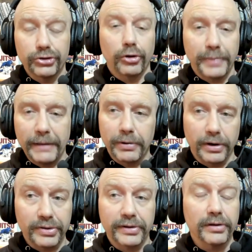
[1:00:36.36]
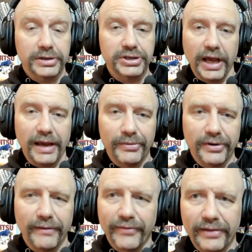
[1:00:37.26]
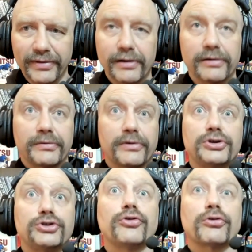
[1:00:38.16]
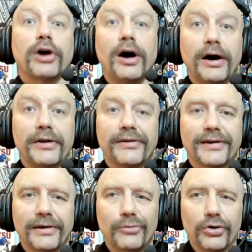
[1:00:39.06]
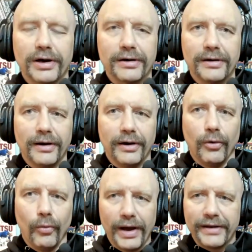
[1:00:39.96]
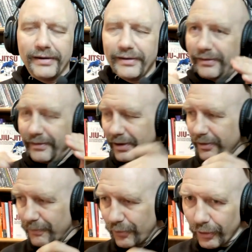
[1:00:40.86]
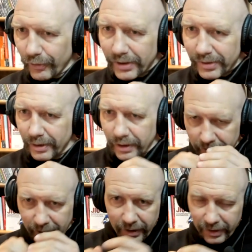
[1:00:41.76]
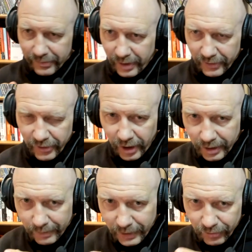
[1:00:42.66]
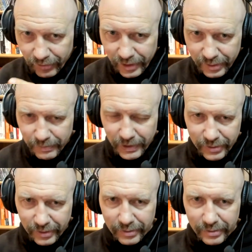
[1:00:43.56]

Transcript: people are still ashamed of that their judo god, Kimura, went and did pro wrestling and let's not talk about this because this is